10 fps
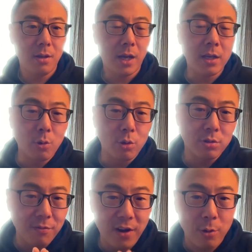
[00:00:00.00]
And
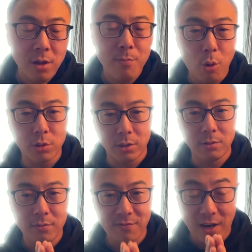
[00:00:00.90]
also very
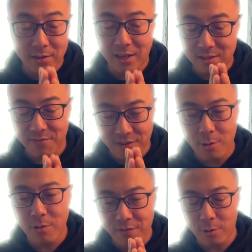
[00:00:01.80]
important, that's a
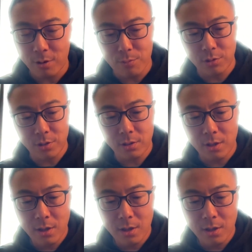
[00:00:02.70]
very, very important,